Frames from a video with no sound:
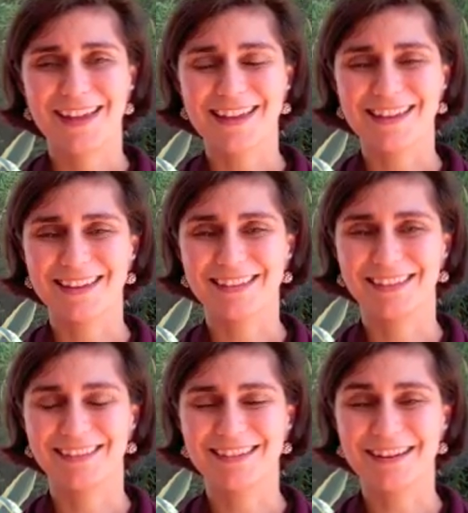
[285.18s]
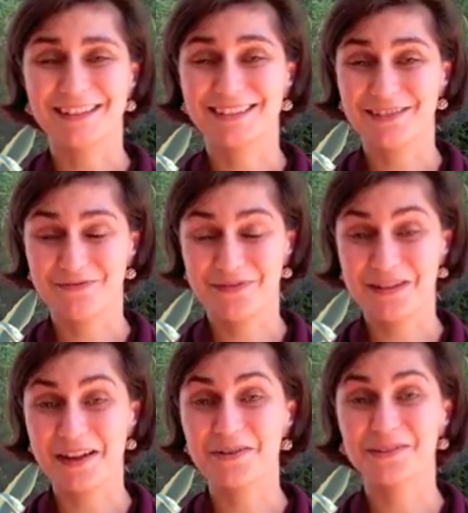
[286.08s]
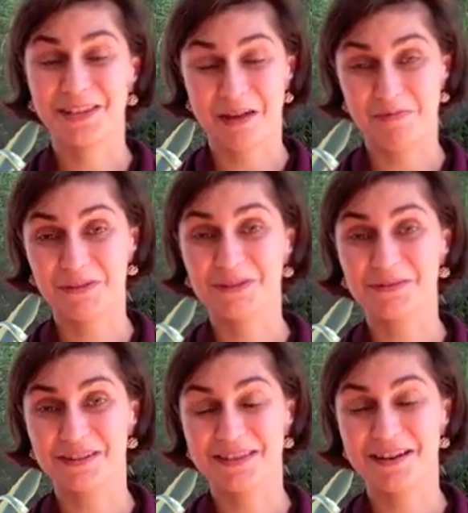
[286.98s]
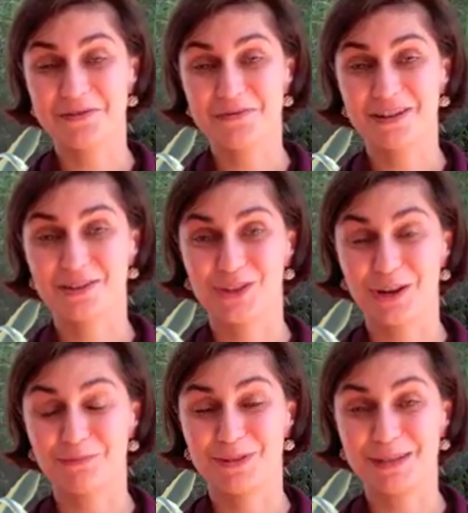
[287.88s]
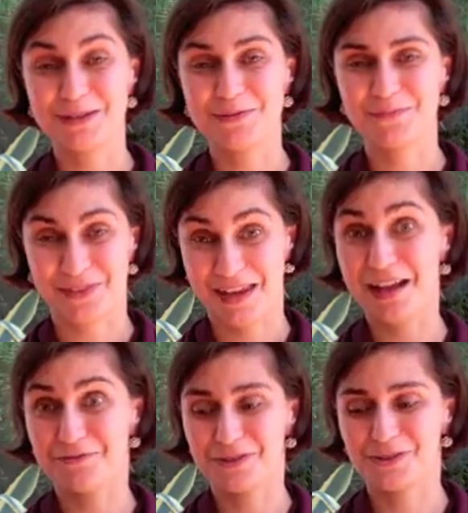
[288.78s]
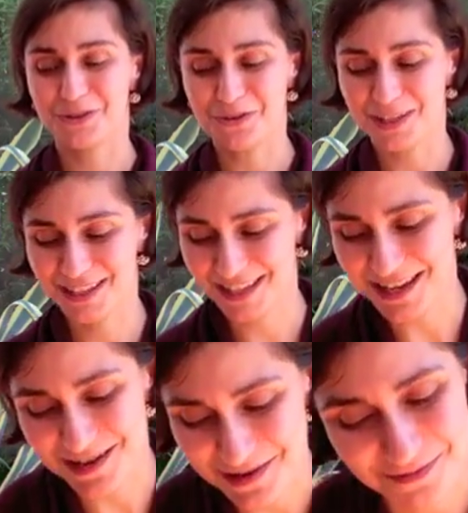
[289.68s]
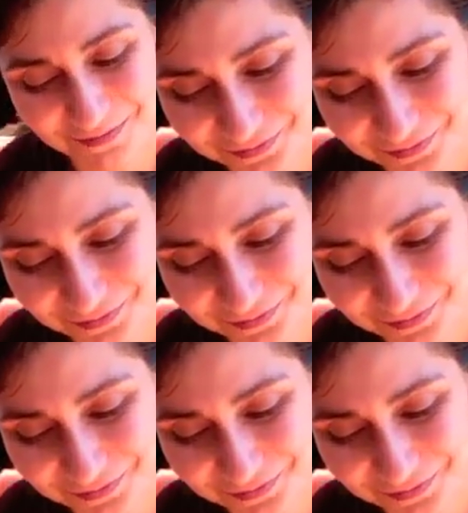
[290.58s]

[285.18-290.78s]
And something else happened during that workshop too. I want to show it to you.